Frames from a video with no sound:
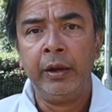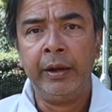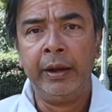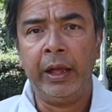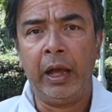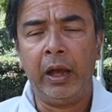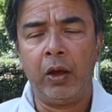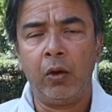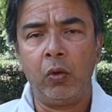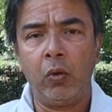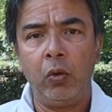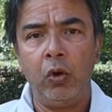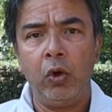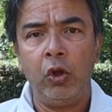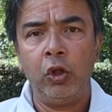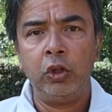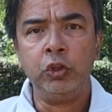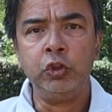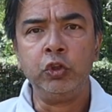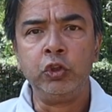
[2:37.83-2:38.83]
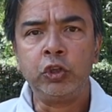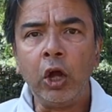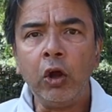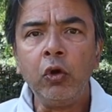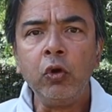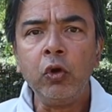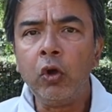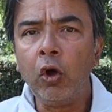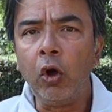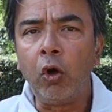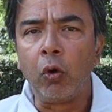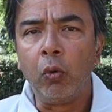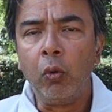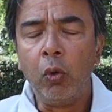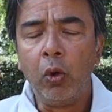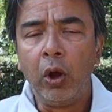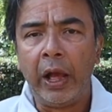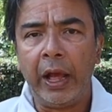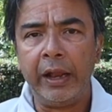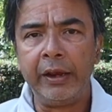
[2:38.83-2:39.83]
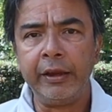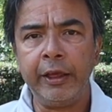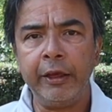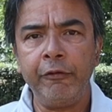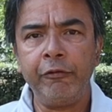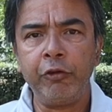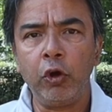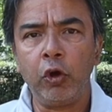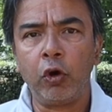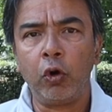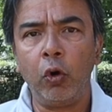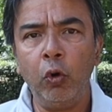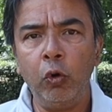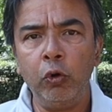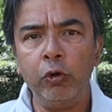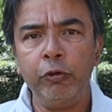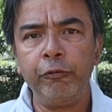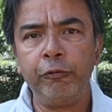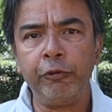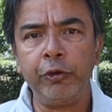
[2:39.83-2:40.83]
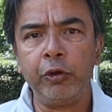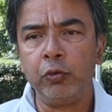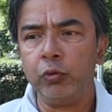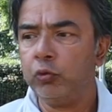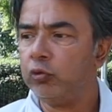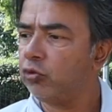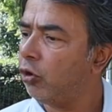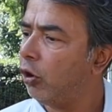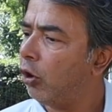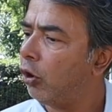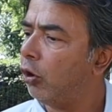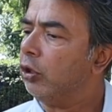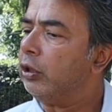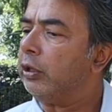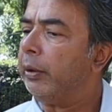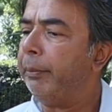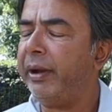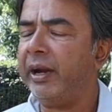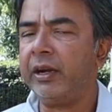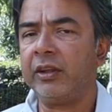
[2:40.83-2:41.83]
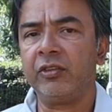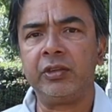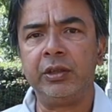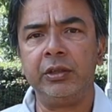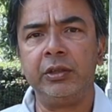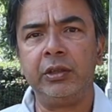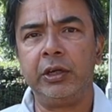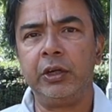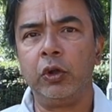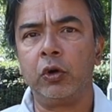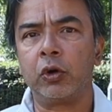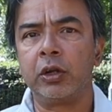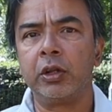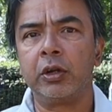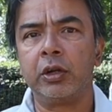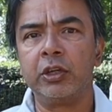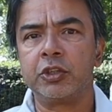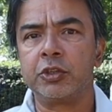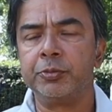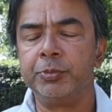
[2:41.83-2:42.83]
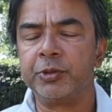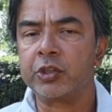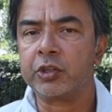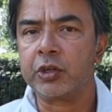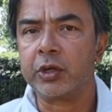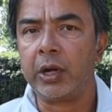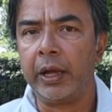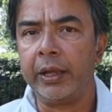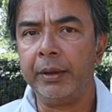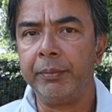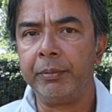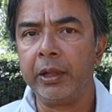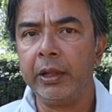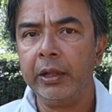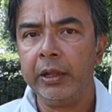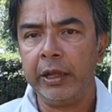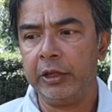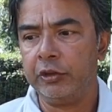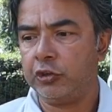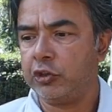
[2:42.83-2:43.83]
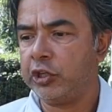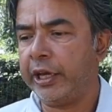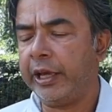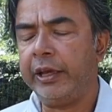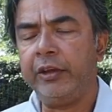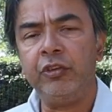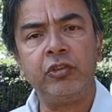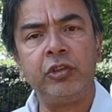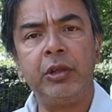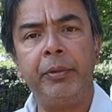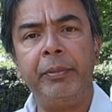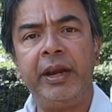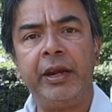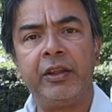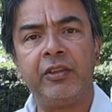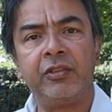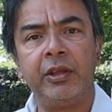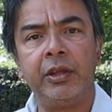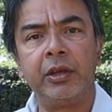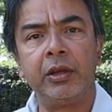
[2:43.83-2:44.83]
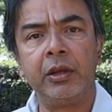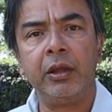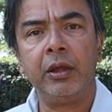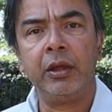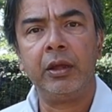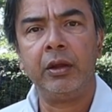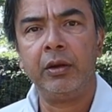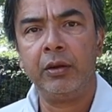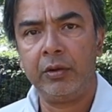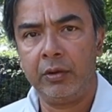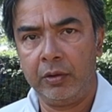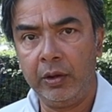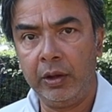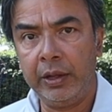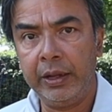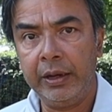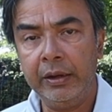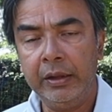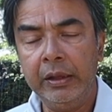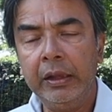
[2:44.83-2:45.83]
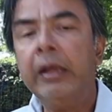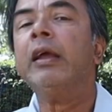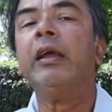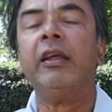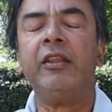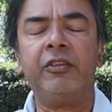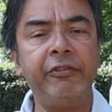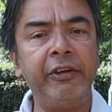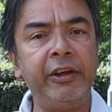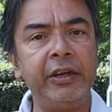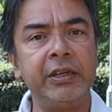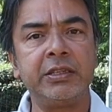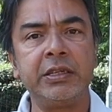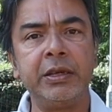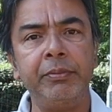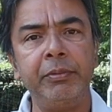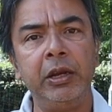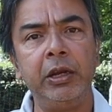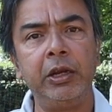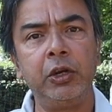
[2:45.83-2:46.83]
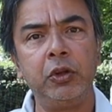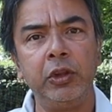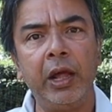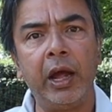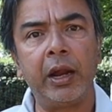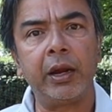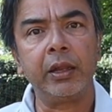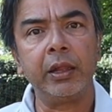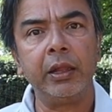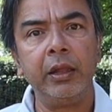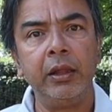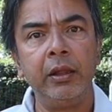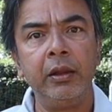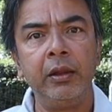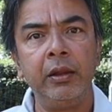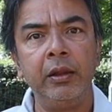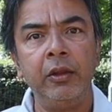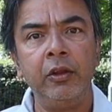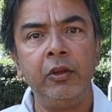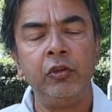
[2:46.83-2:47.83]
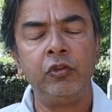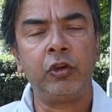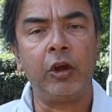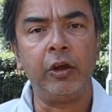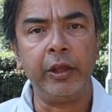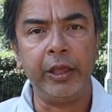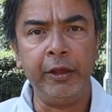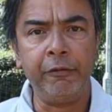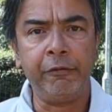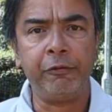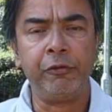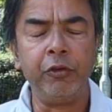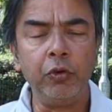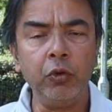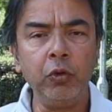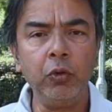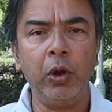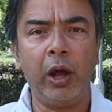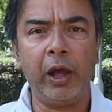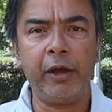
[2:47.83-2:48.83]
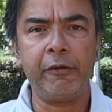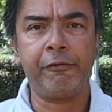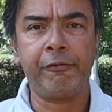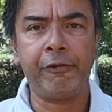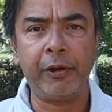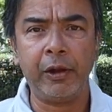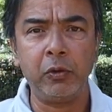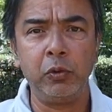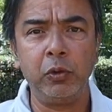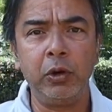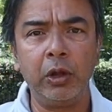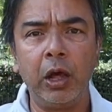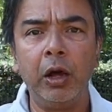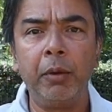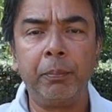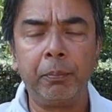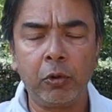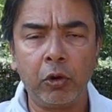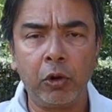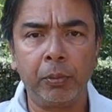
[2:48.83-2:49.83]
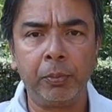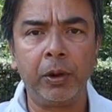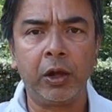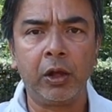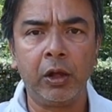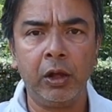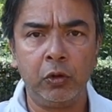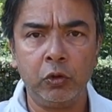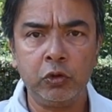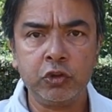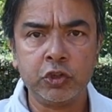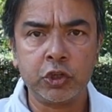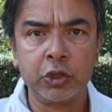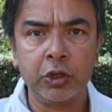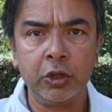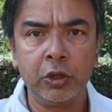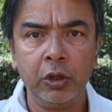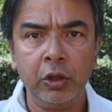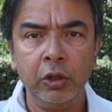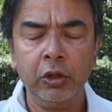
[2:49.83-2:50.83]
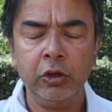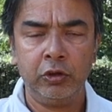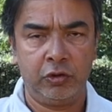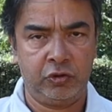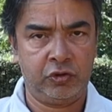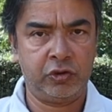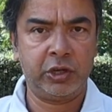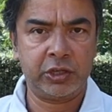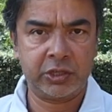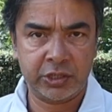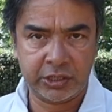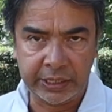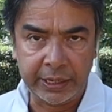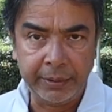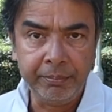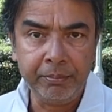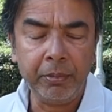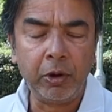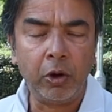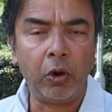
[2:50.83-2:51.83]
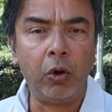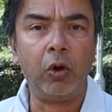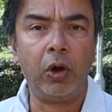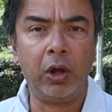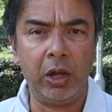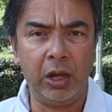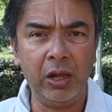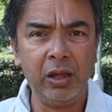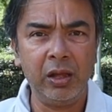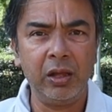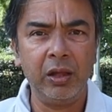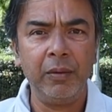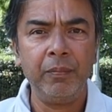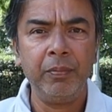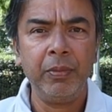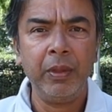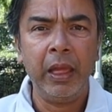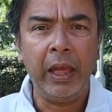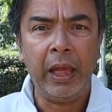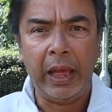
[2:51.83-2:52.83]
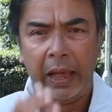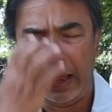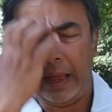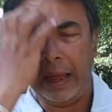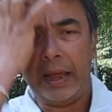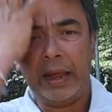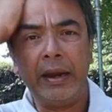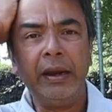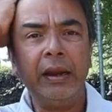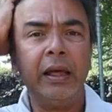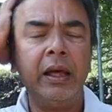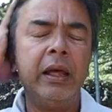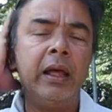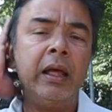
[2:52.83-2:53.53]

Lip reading: Now, you don't go and give your own views on the medicine the doctor has prescribed and change the medicine, right? It's very similar to that. So if you have found a proper coach, trust him or her and